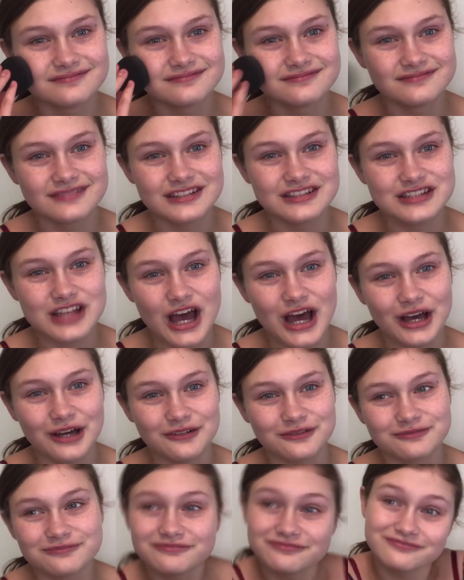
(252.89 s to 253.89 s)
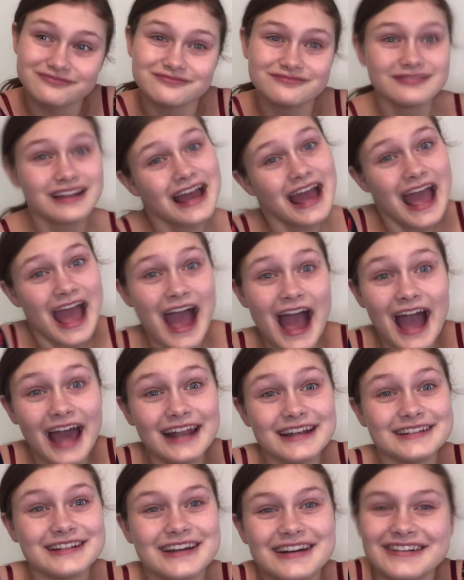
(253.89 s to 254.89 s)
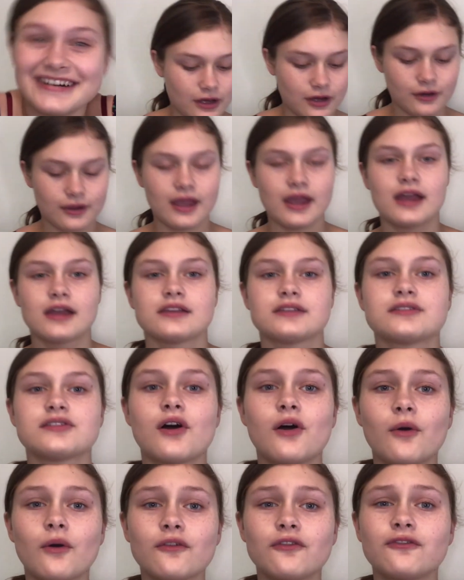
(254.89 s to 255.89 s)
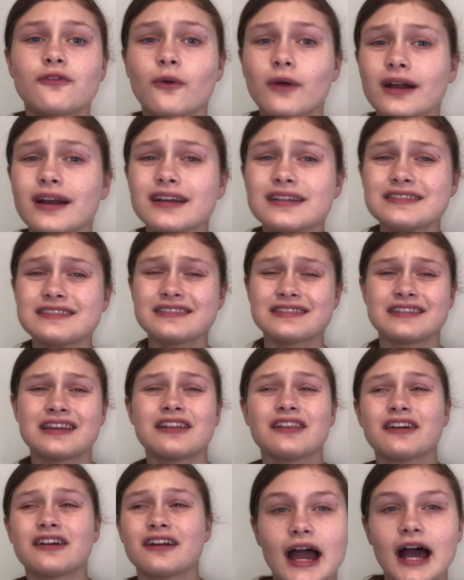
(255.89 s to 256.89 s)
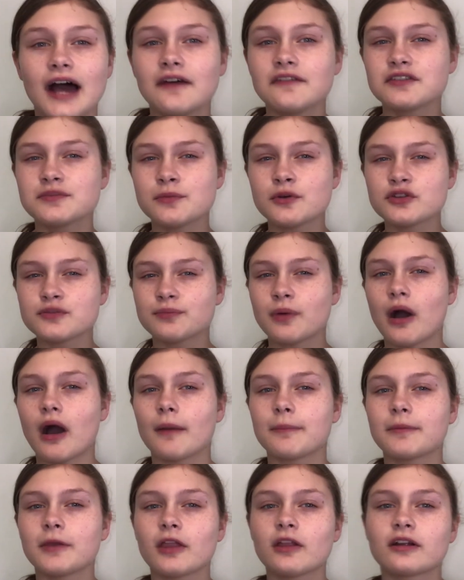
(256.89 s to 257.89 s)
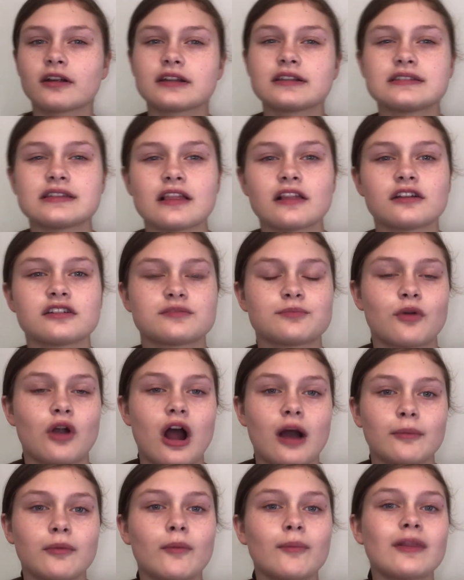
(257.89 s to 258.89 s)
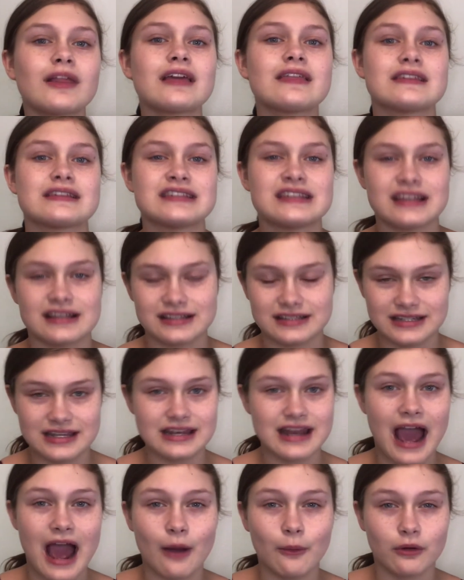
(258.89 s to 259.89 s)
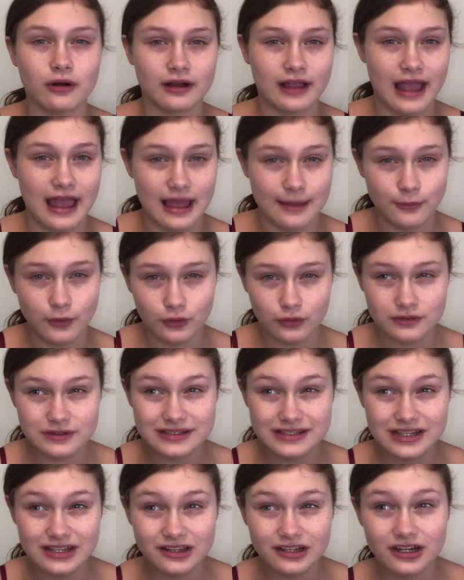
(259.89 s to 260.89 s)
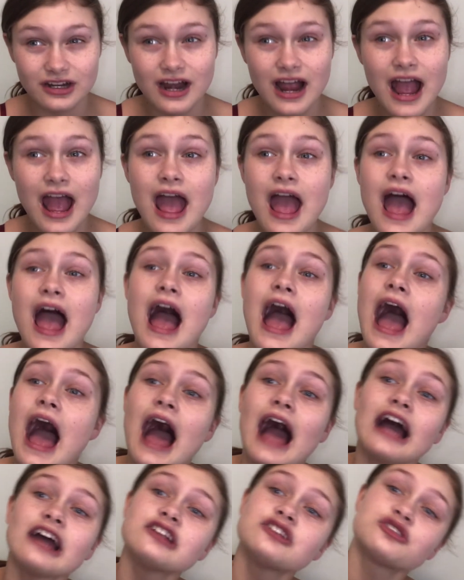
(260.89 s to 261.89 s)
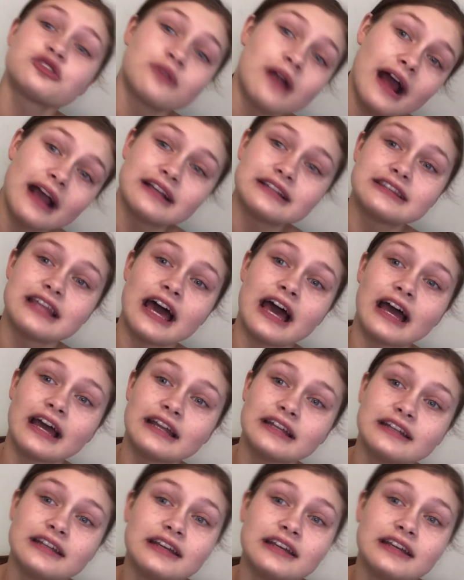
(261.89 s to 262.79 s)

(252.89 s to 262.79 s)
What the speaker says: So, I don't know. Okay, so for concealer, e.l.f.'s most popular concealer is probably the 16-Hour Camo Concealer. I tried that.